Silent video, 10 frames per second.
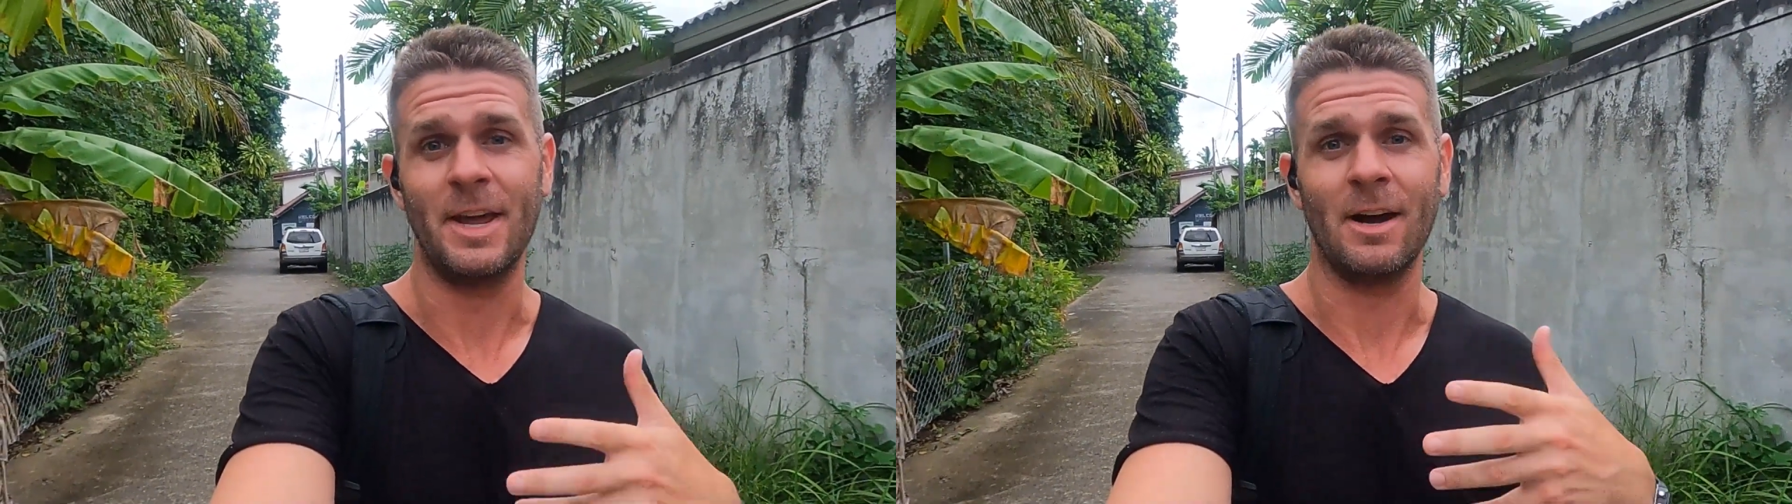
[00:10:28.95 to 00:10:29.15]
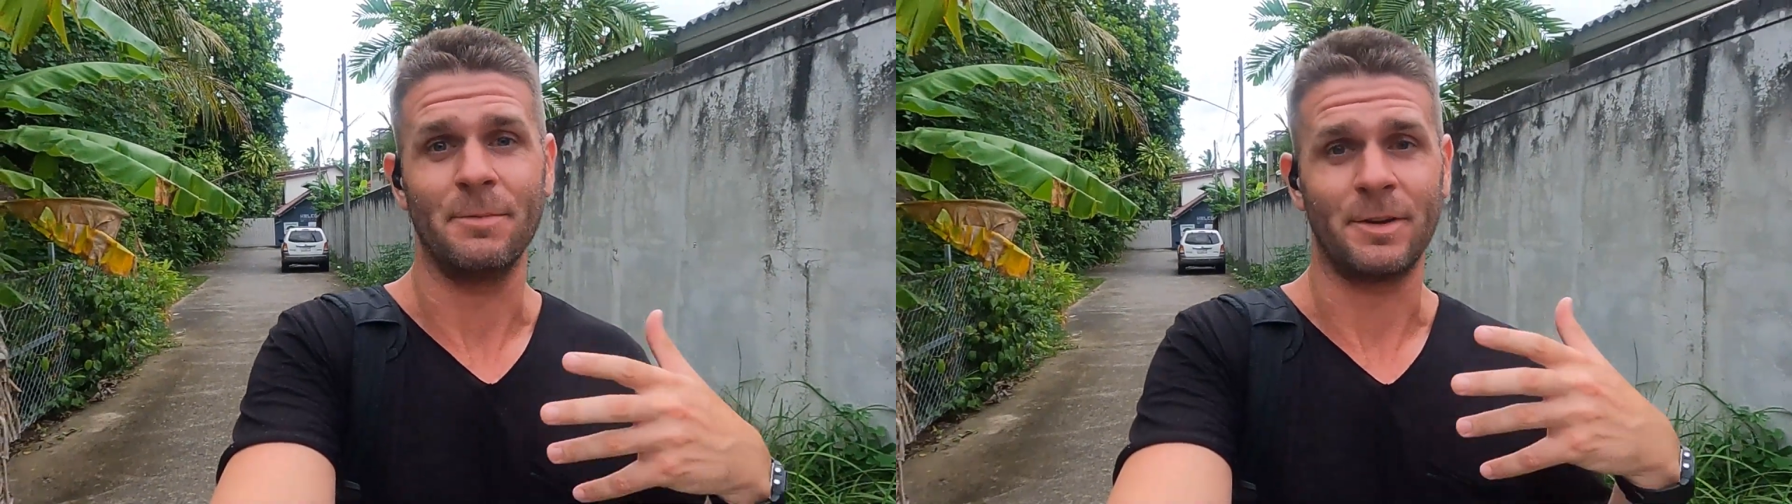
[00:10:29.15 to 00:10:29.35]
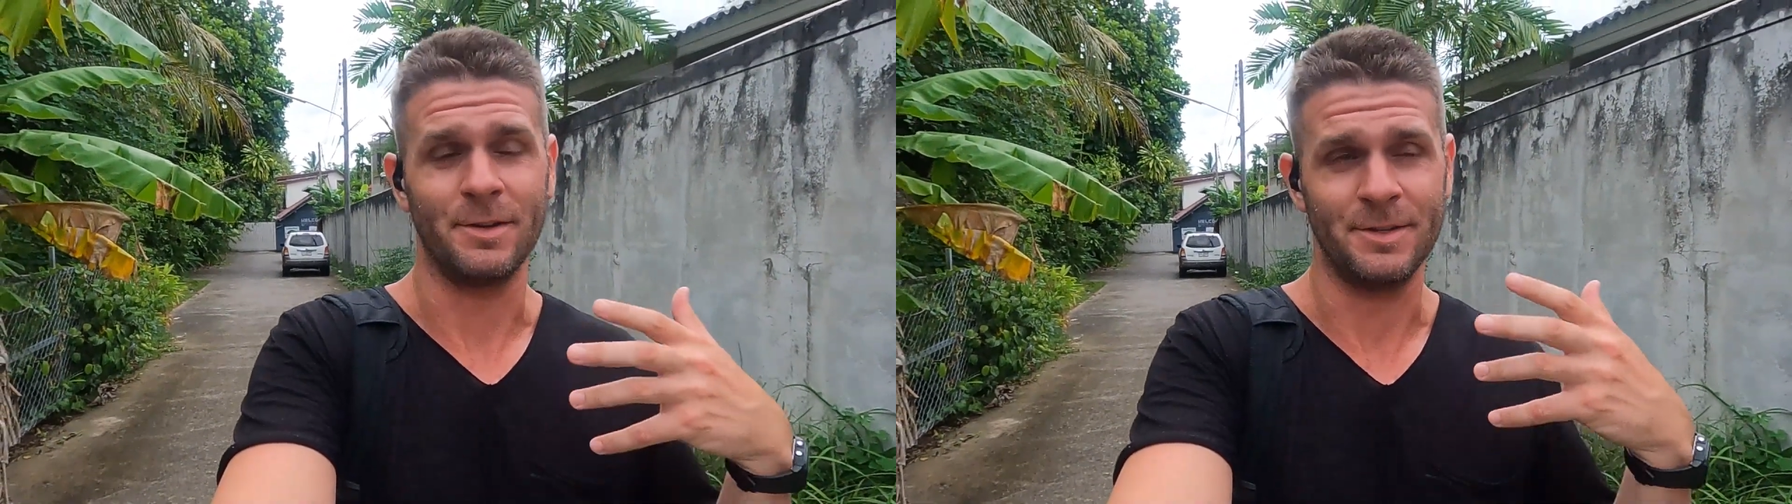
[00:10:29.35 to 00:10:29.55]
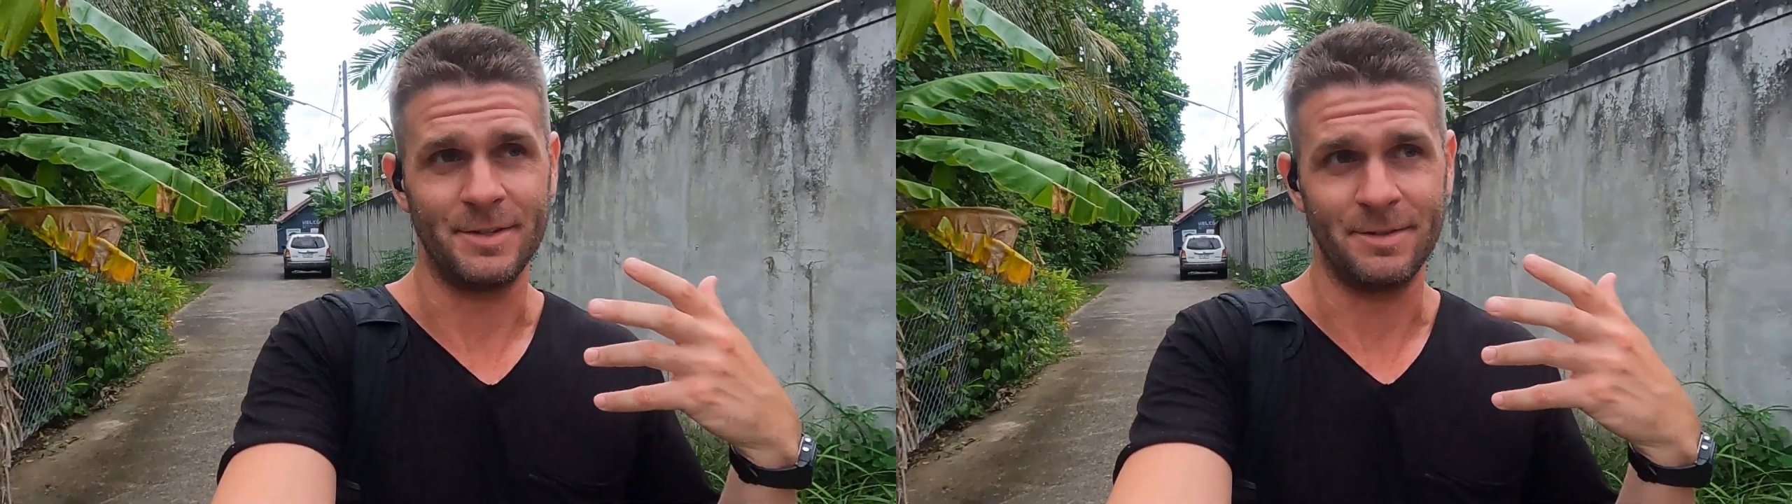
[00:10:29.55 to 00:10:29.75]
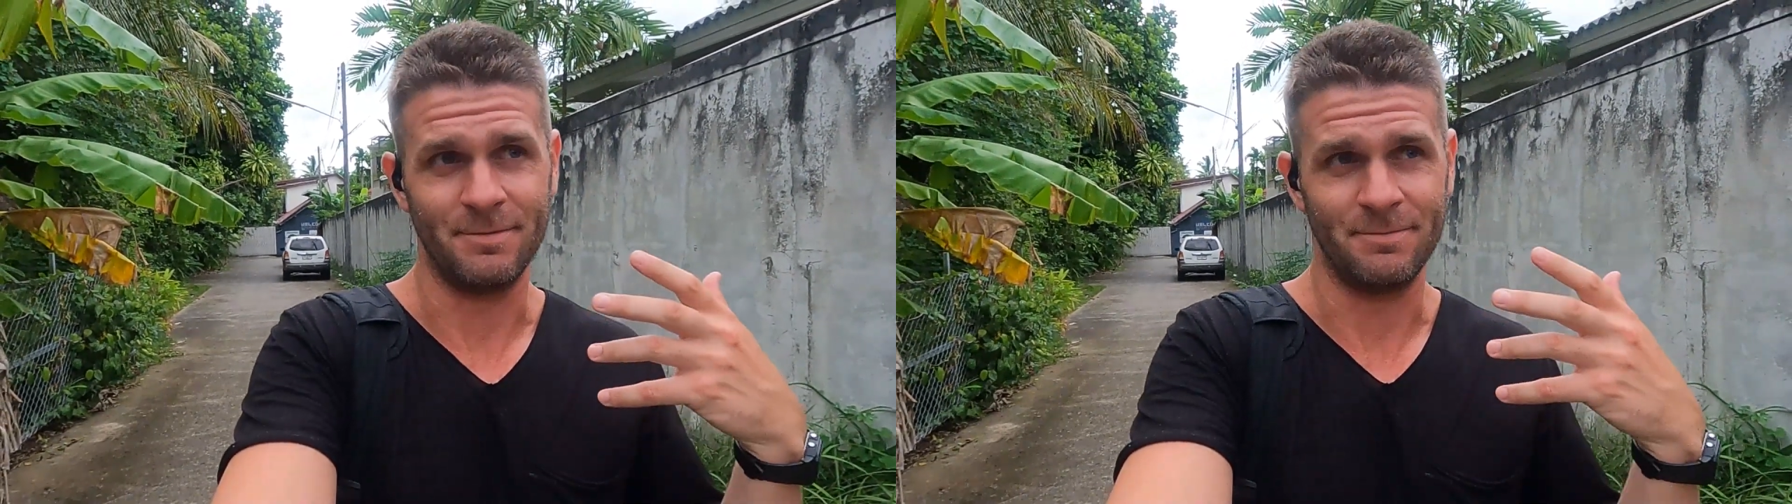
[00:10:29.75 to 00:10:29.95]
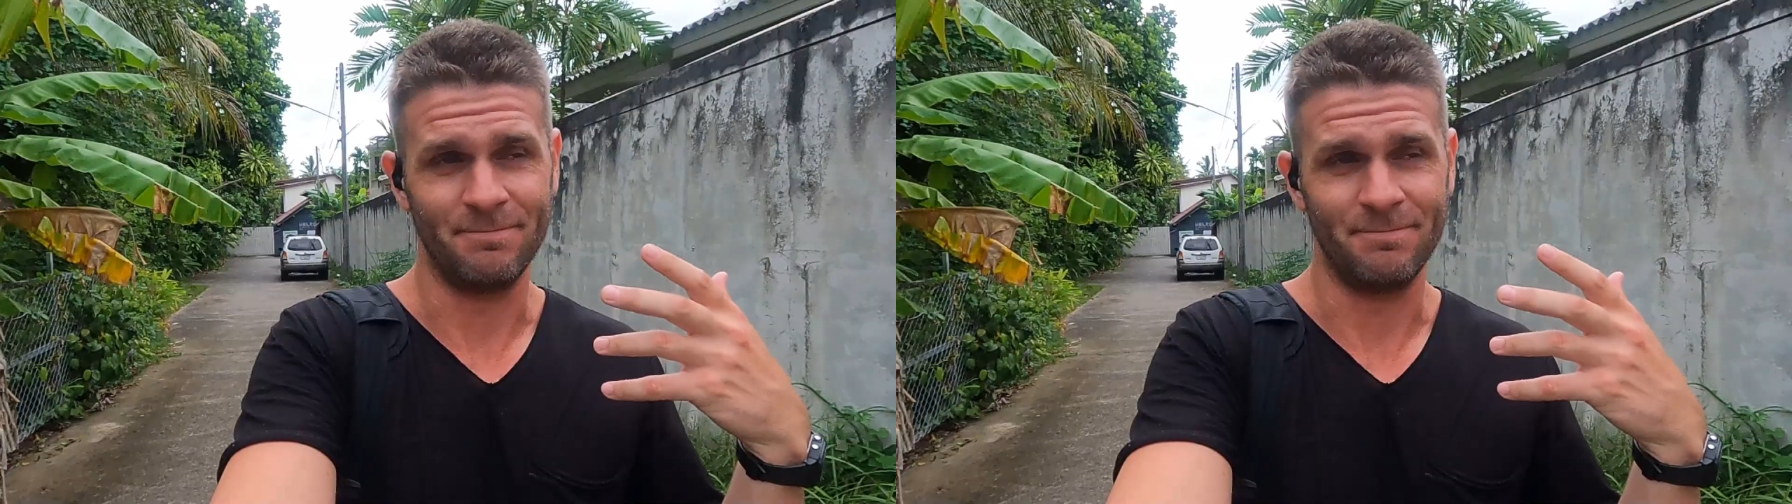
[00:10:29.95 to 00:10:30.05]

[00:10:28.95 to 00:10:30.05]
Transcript: now because